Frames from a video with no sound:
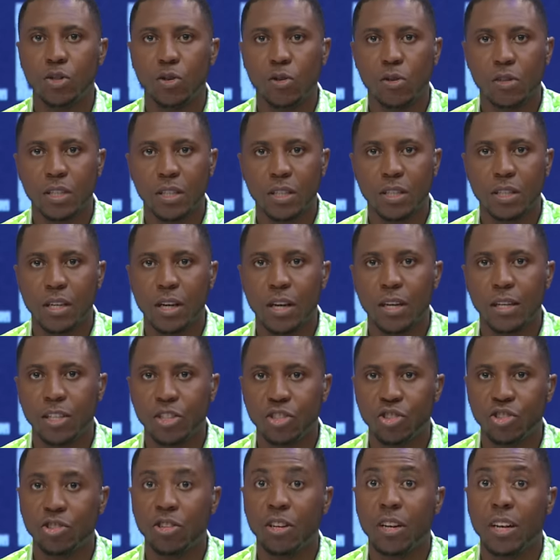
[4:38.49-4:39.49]
George's
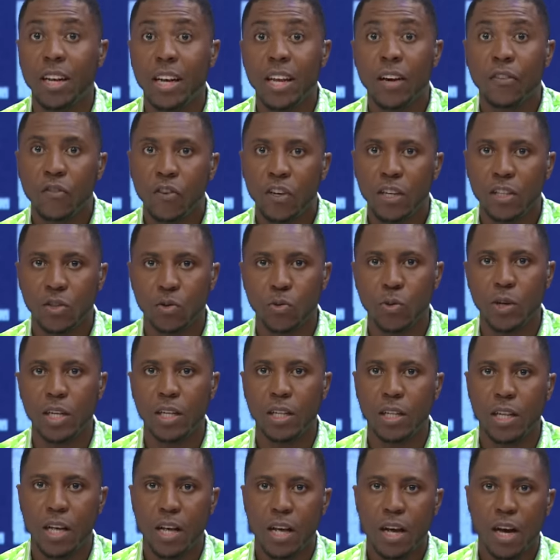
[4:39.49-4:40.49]
College to level as
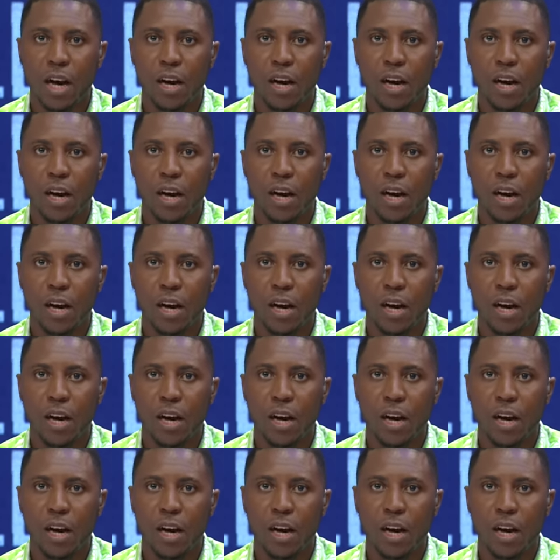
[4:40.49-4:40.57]
well